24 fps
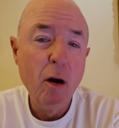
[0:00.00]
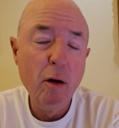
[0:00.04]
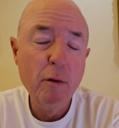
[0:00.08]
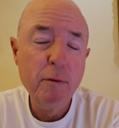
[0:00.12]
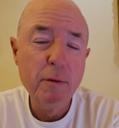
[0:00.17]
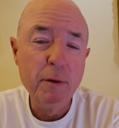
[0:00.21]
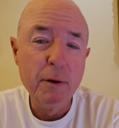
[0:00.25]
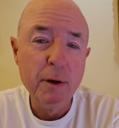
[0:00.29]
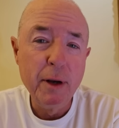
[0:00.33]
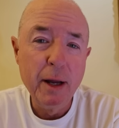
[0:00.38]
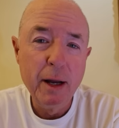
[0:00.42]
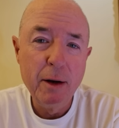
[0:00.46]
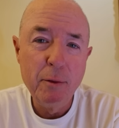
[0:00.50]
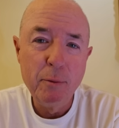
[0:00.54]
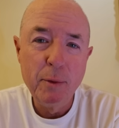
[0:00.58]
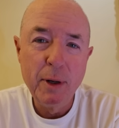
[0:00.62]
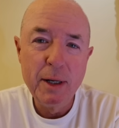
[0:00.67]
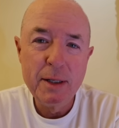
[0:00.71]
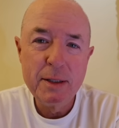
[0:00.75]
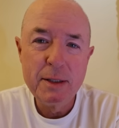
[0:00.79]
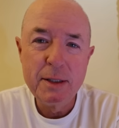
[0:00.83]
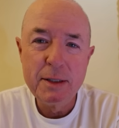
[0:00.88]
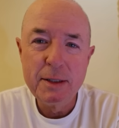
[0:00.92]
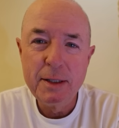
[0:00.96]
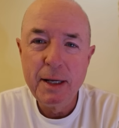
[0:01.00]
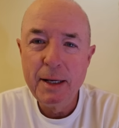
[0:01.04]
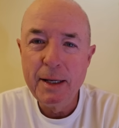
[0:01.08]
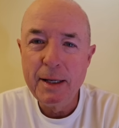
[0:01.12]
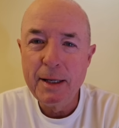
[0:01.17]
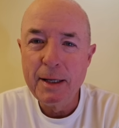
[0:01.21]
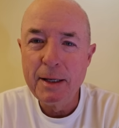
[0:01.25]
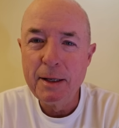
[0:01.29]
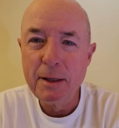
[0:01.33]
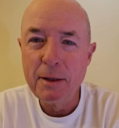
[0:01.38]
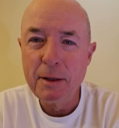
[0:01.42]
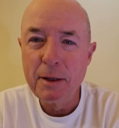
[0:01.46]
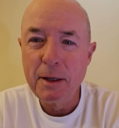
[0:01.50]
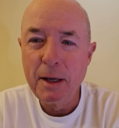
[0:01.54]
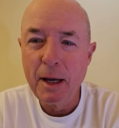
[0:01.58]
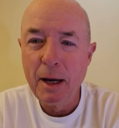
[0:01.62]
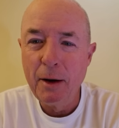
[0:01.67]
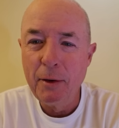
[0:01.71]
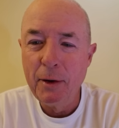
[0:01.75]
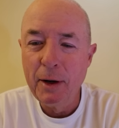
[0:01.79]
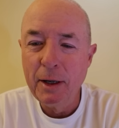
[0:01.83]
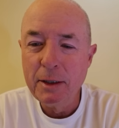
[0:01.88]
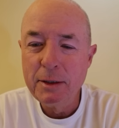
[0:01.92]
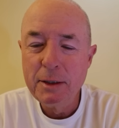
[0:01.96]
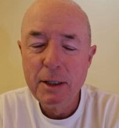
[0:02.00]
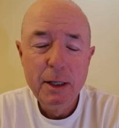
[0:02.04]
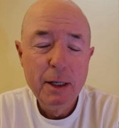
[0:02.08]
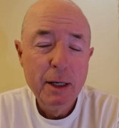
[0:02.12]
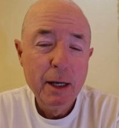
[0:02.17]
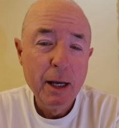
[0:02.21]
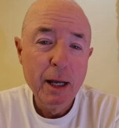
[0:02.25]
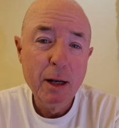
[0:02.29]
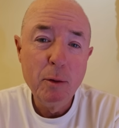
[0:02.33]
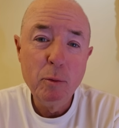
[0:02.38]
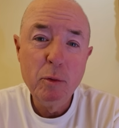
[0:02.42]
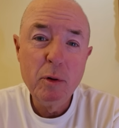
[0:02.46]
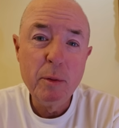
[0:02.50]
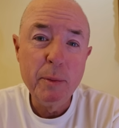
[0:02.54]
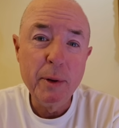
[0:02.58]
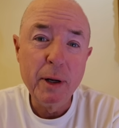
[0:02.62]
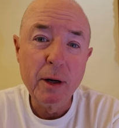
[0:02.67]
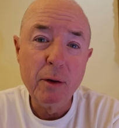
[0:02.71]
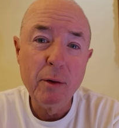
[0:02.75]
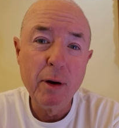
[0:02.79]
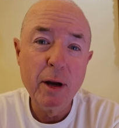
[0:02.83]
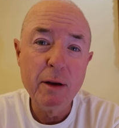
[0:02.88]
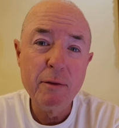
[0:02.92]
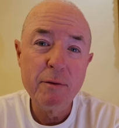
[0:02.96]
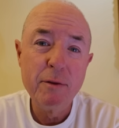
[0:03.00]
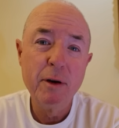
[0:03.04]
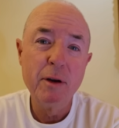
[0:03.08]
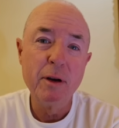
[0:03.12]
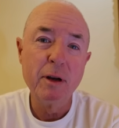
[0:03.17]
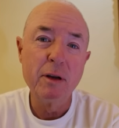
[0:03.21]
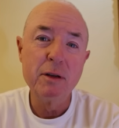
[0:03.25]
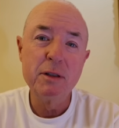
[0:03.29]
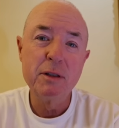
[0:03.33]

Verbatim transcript: often at races heading into the garage. And it would have been a great photo